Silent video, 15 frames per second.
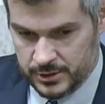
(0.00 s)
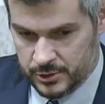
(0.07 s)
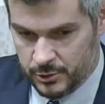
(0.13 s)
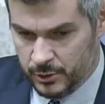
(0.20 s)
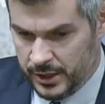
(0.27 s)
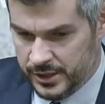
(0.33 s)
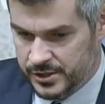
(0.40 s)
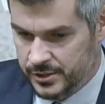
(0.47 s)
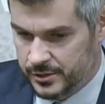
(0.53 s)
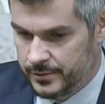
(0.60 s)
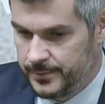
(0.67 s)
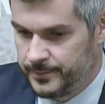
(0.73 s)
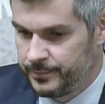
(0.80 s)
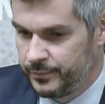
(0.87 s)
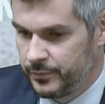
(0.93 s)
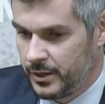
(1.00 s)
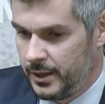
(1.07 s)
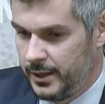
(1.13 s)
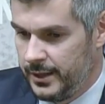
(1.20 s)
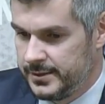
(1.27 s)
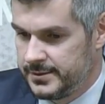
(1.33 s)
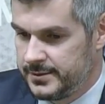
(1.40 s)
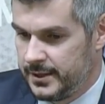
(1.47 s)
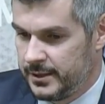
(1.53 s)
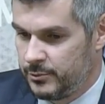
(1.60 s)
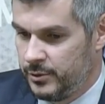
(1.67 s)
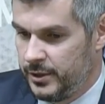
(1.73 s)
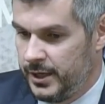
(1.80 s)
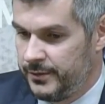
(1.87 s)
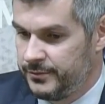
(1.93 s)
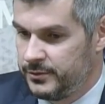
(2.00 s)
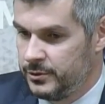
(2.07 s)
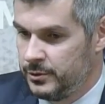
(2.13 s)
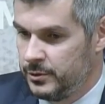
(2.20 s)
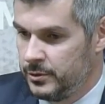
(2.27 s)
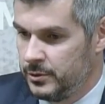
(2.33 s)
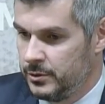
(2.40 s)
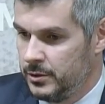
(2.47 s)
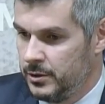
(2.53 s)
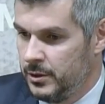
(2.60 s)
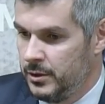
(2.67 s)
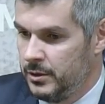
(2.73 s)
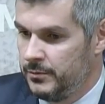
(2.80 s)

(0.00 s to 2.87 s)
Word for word: situation, is that we have to